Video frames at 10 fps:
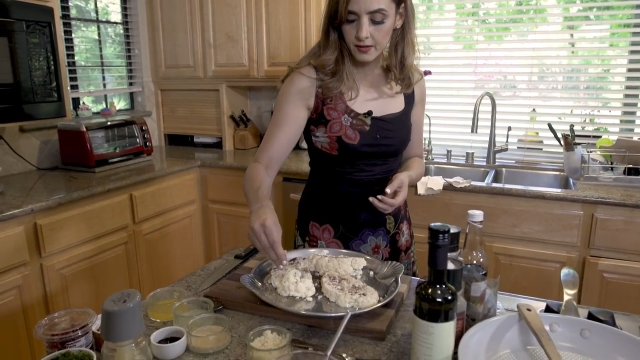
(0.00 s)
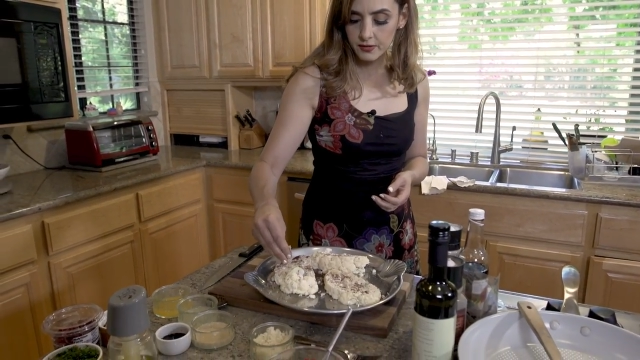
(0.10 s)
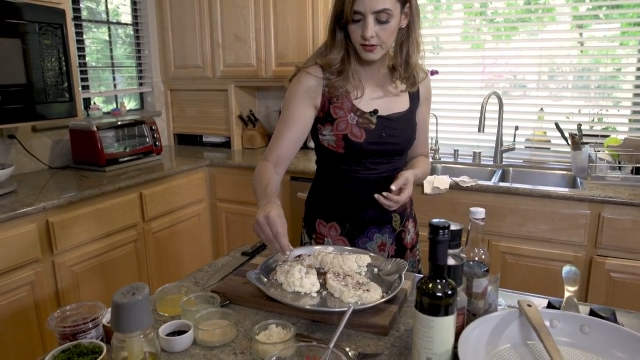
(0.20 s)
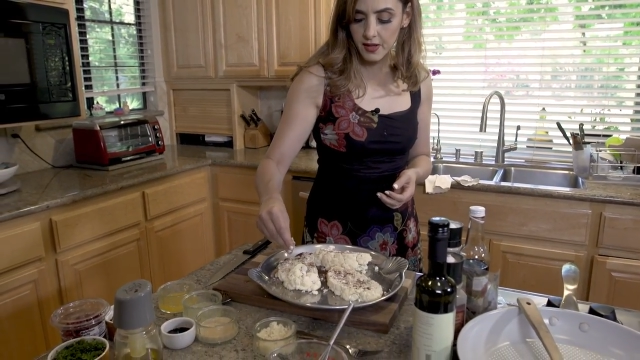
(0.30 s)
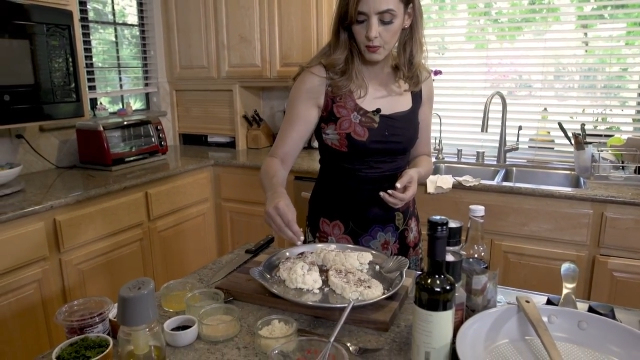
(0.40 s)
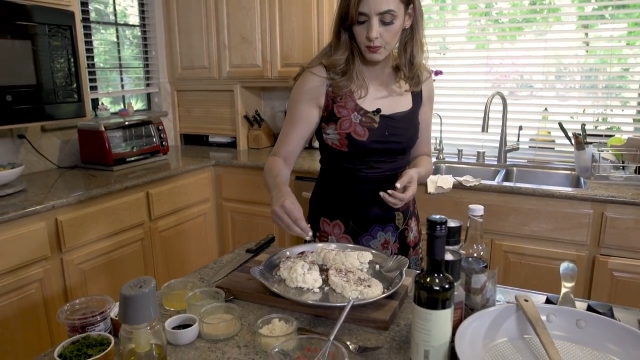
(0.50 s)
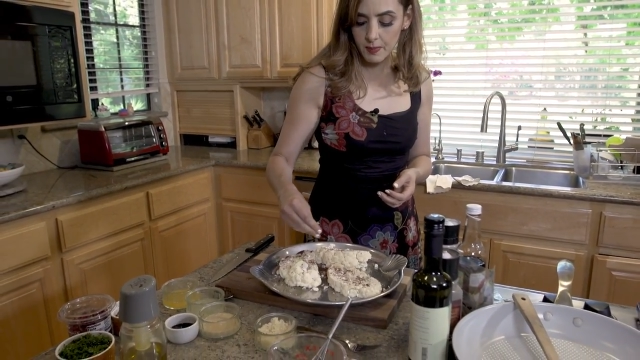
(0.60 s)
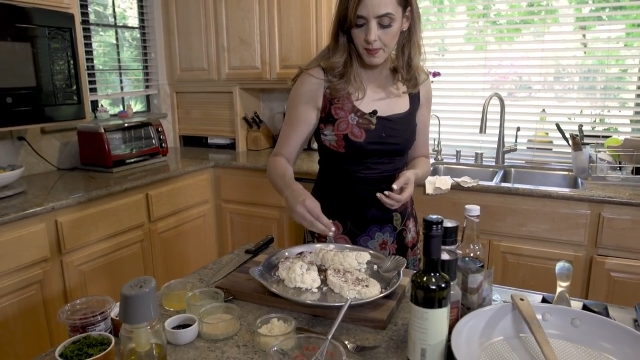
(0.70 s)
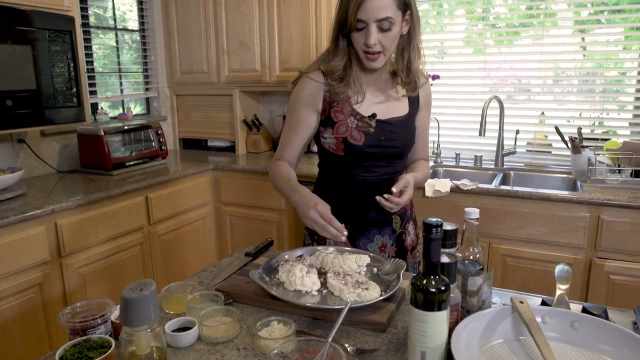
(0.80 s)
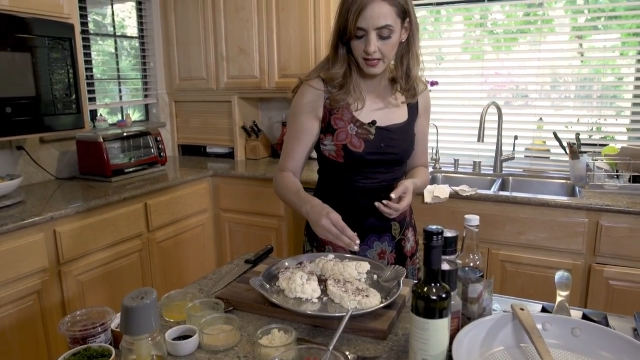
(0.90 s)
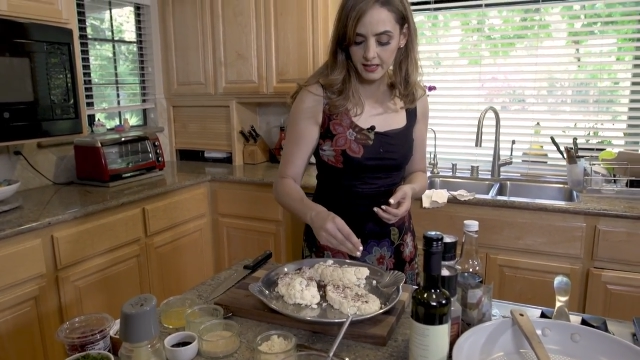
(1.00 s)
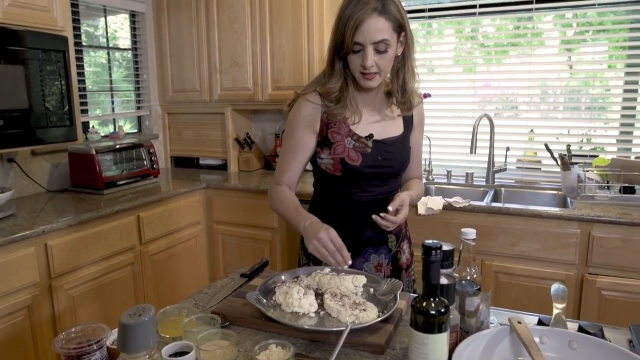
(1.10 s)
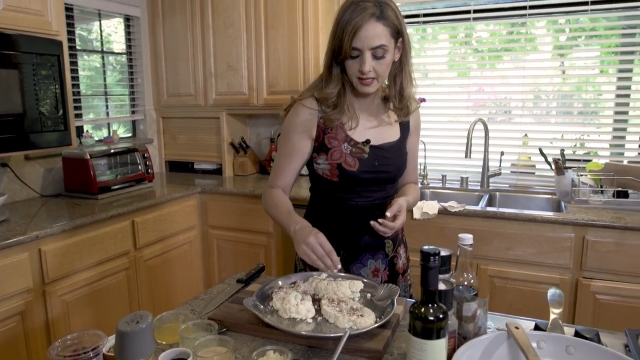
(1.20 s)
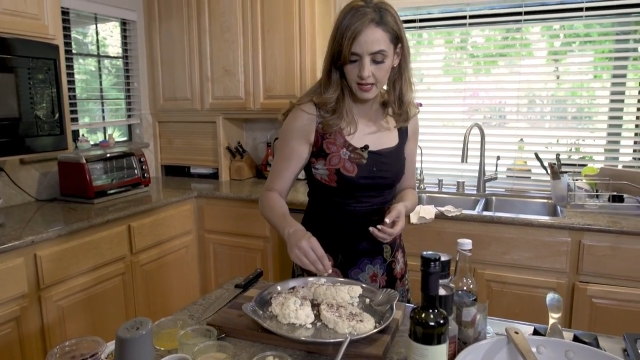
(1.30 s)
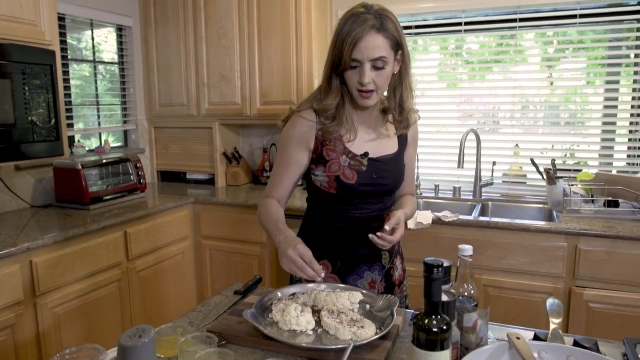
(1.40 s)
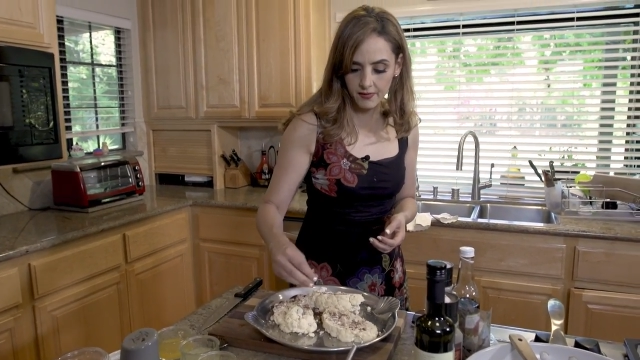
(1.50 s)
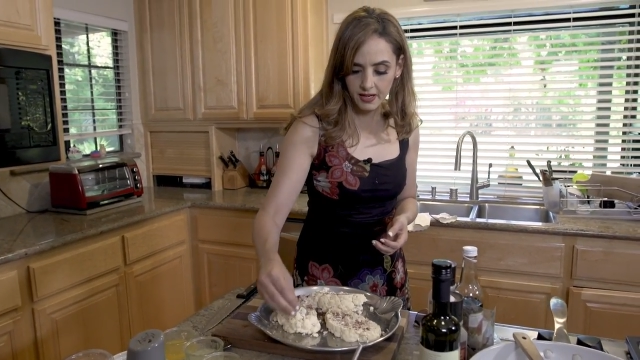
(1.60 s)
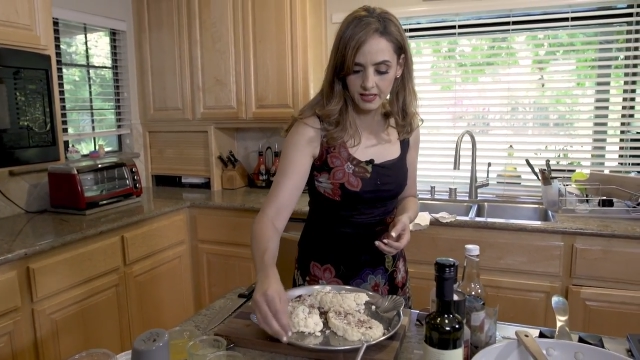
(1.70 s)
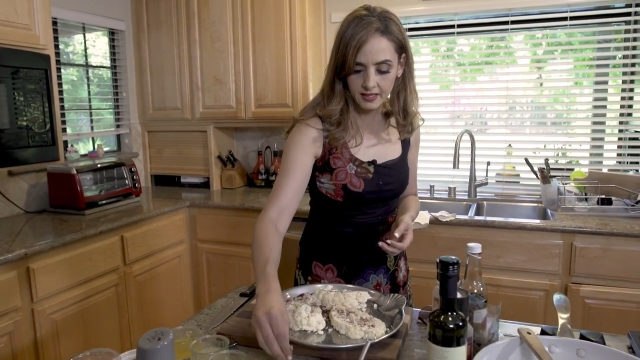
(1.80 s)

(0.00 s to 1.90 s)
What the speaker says: so that when we bake it in the oven,